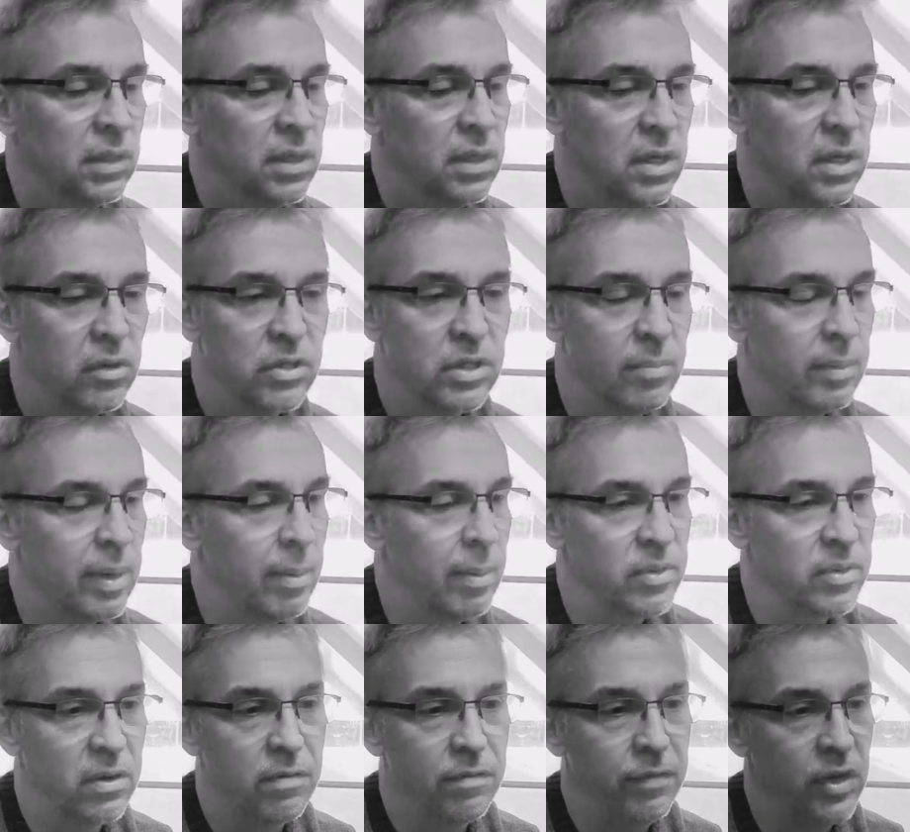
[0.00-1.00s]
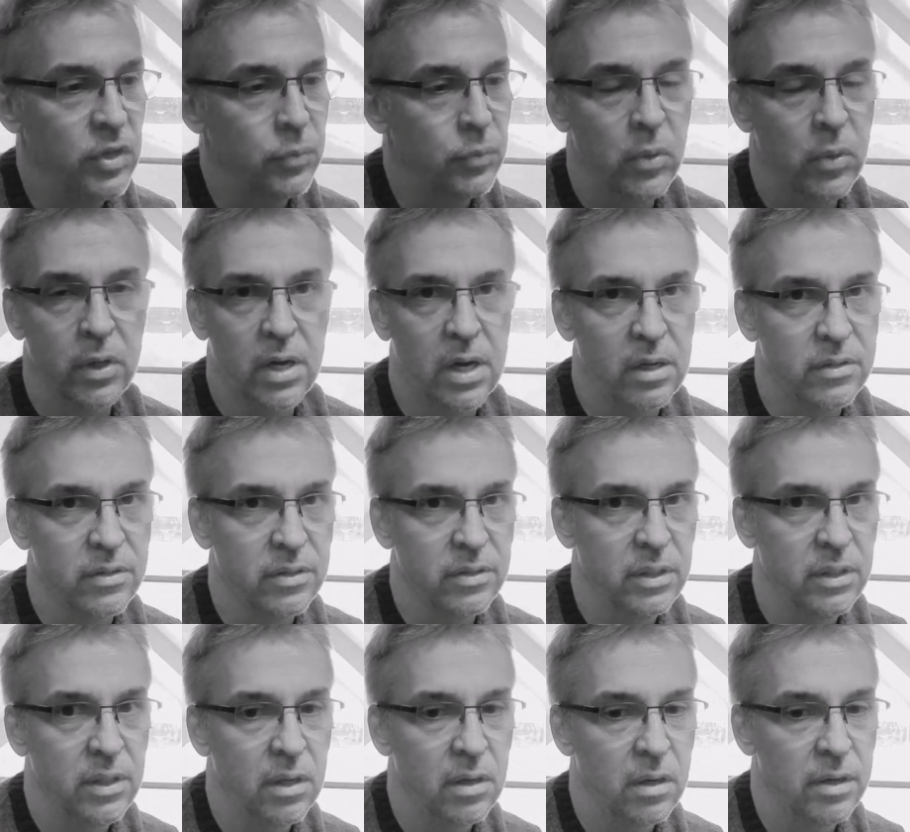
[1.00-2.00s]
You know, sometimes on Facebook, I'll
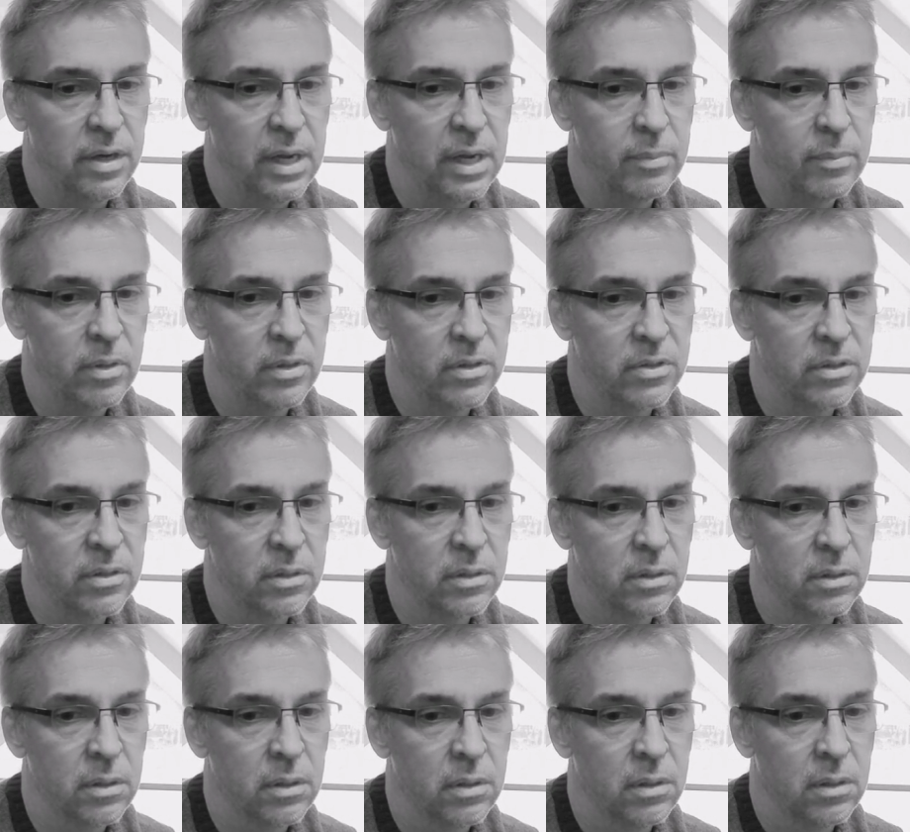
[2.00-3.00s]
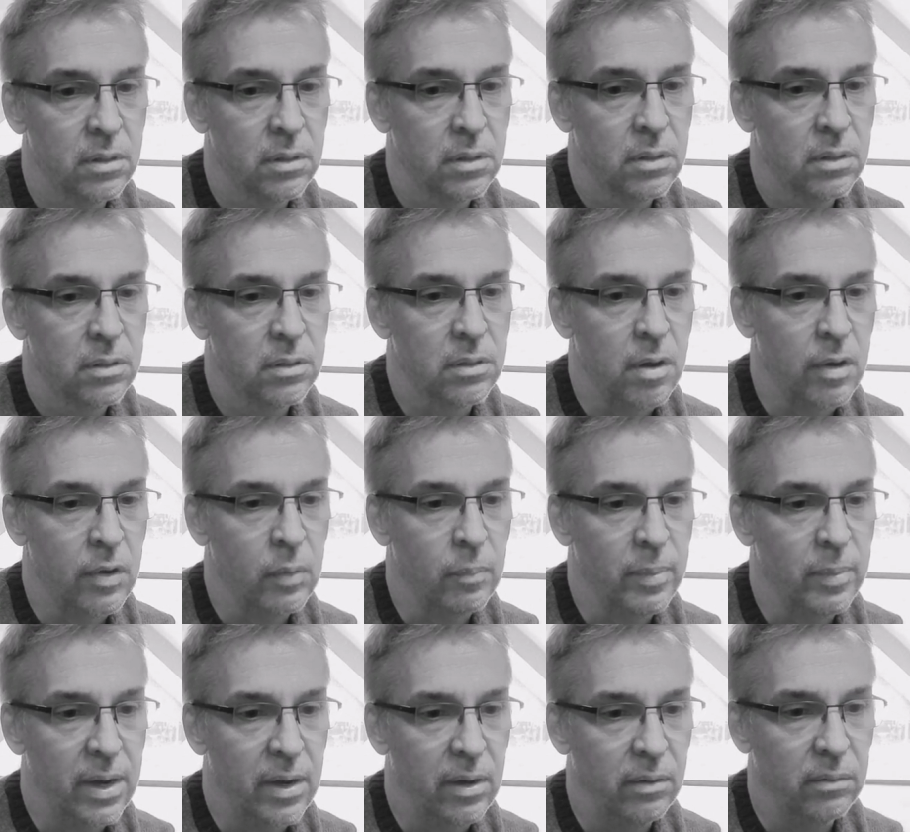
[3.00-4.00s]
see our neighbors talk
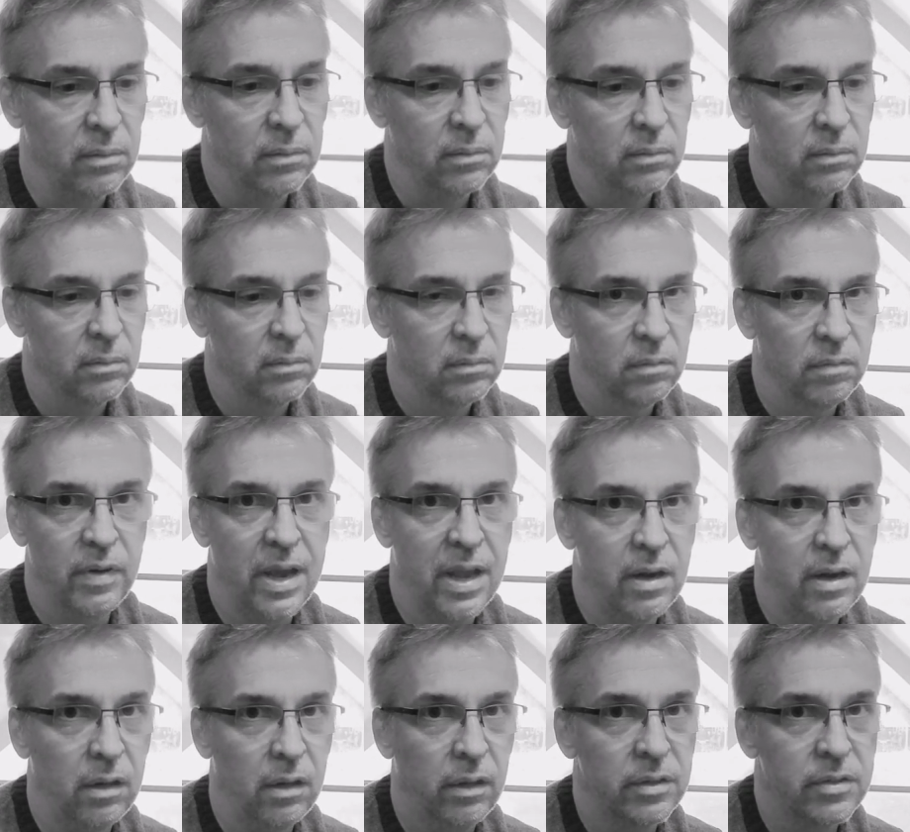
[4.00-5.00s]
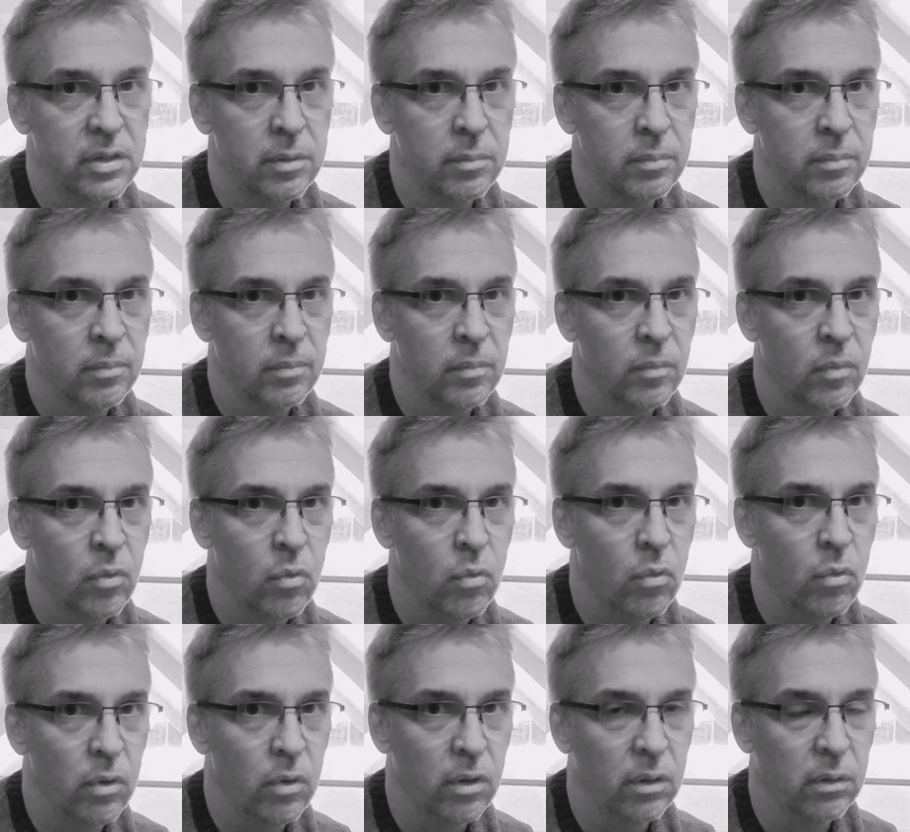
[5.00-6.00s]
about vandalism
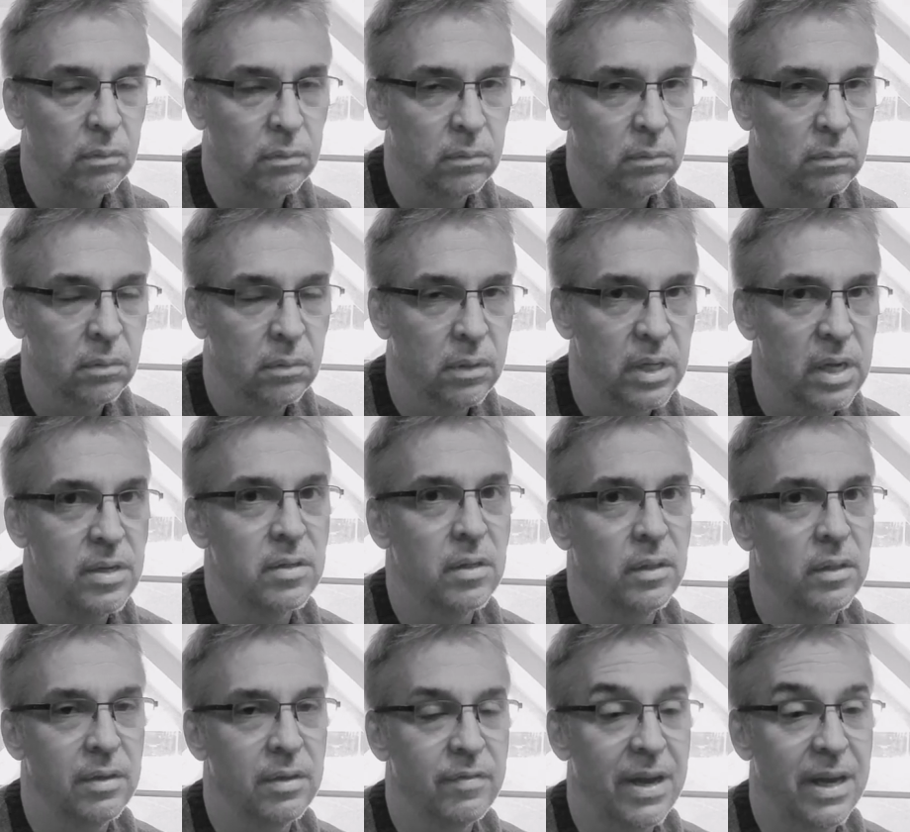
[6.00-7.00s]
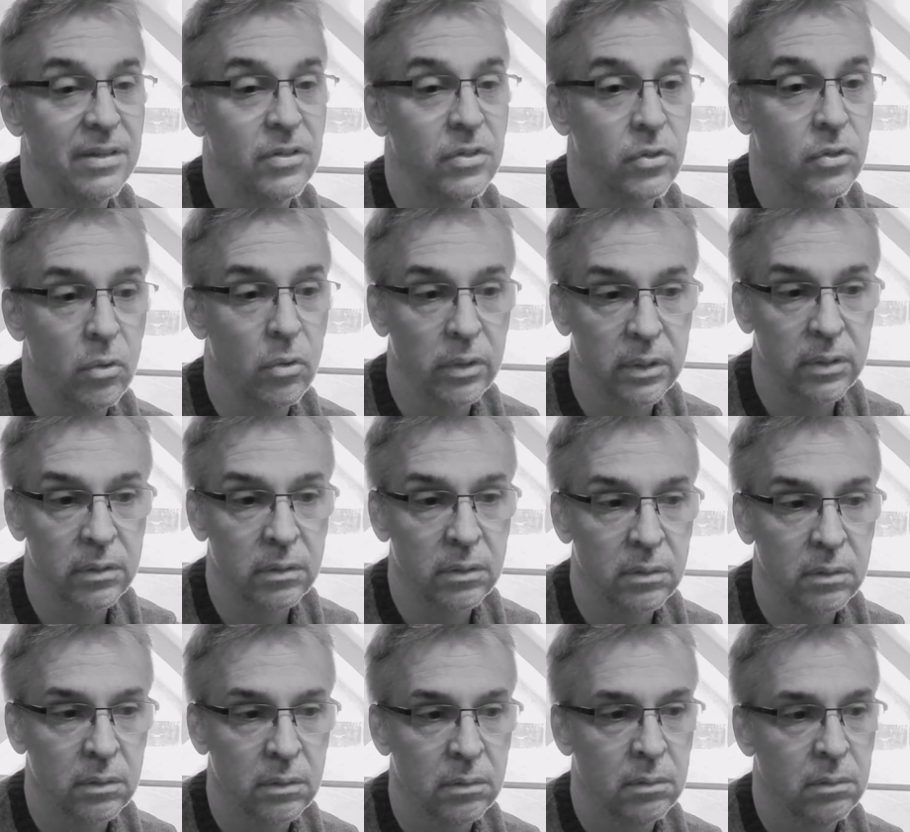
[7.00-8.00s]
or things that they've had stolen.
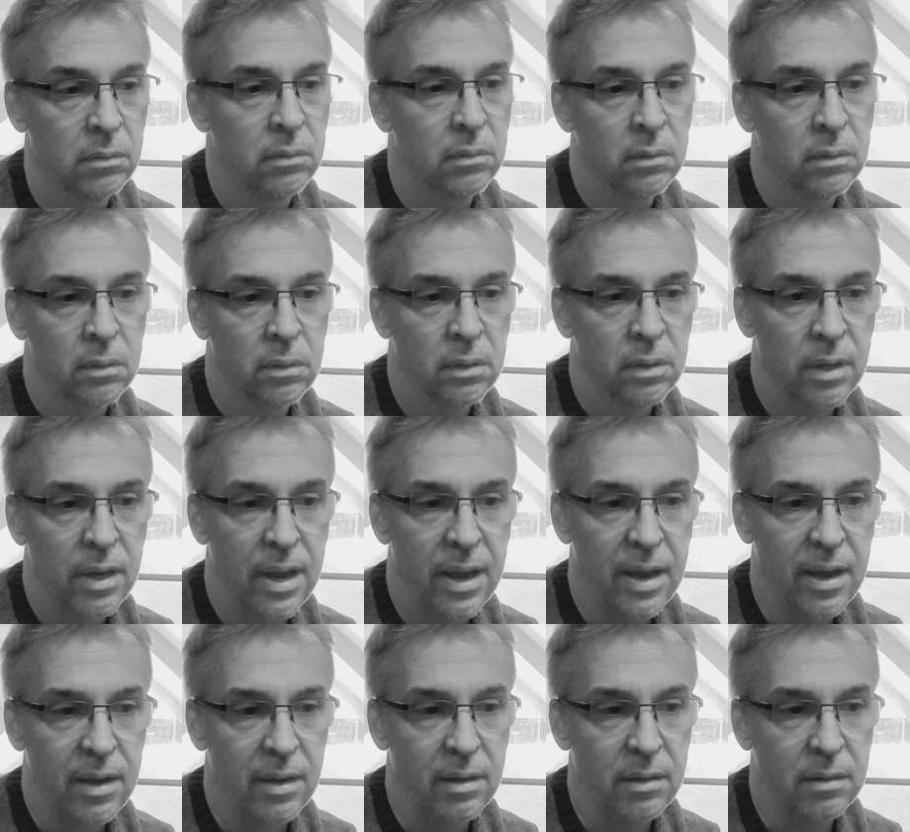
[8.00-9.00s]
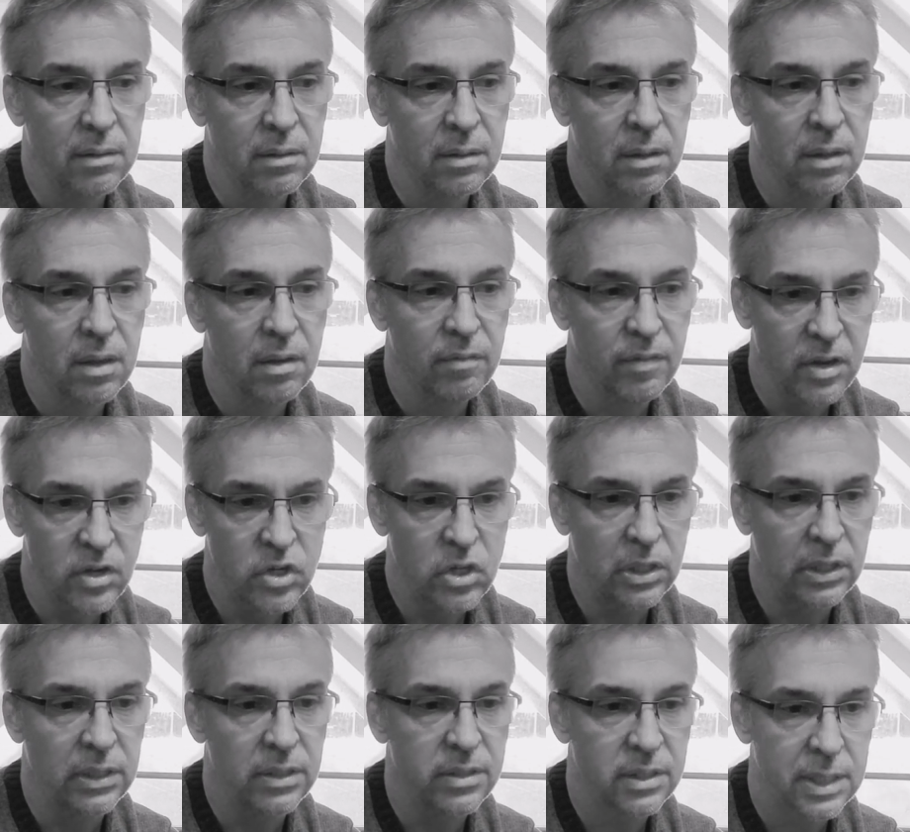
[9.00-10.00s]
And
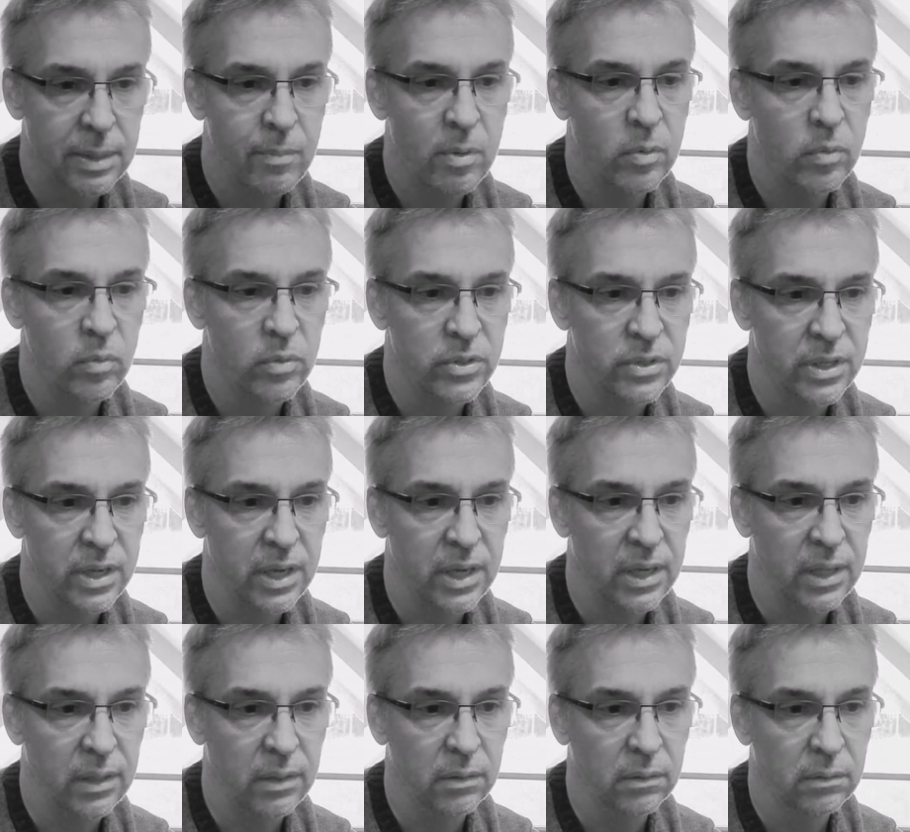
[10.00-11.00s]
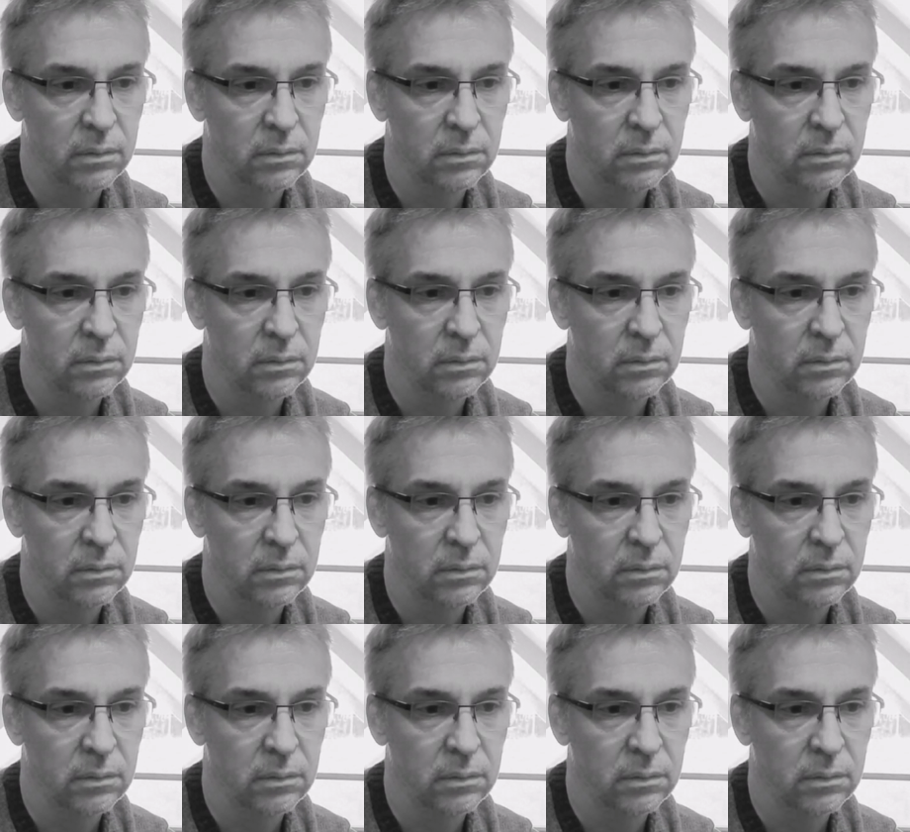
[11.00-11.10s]
eventually someone will say,